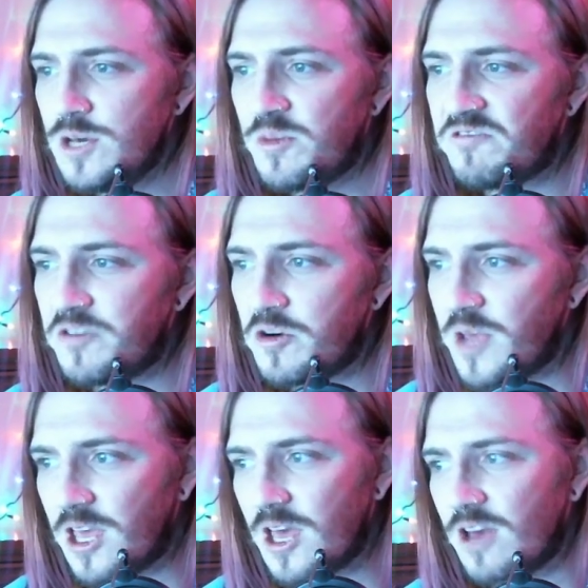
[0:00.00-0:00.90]

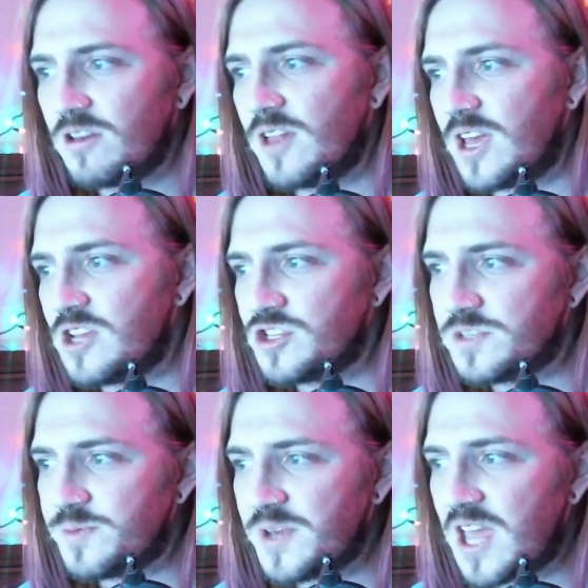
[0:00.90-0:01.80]
performing
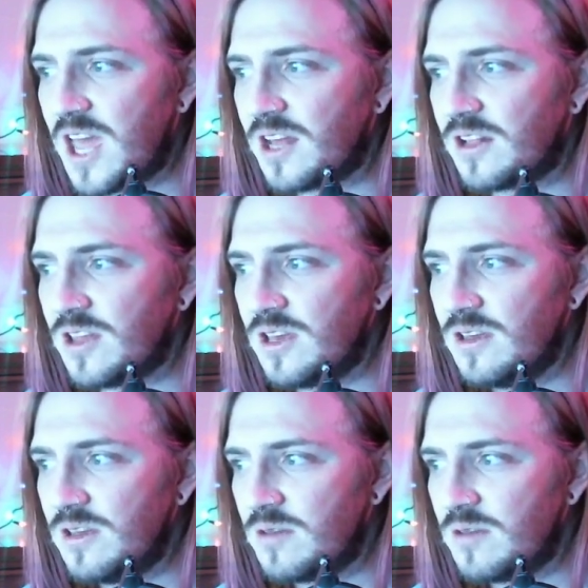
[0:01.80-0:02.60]
calculations mechanically,